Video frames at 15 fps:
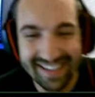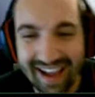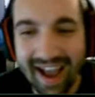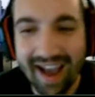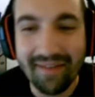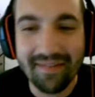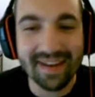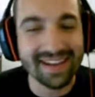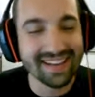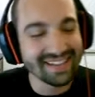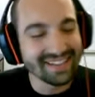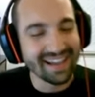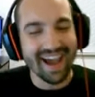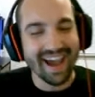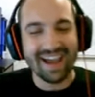I mean,
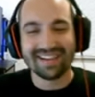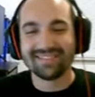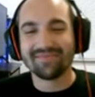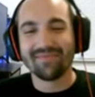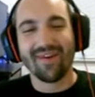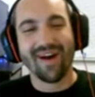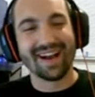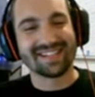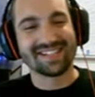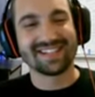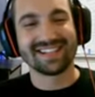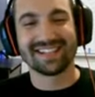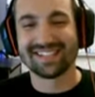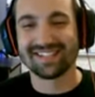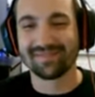I watched it
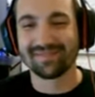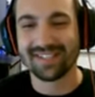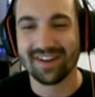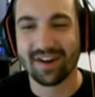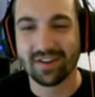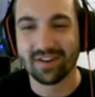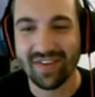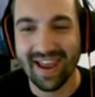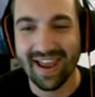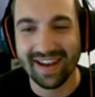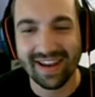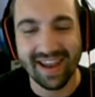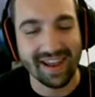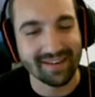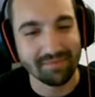because I'm a Star Wars fan,
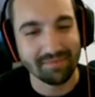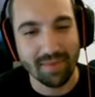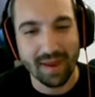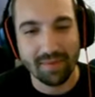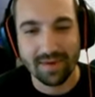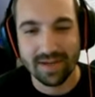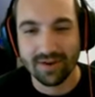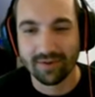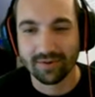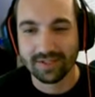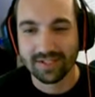and Baby Yoda's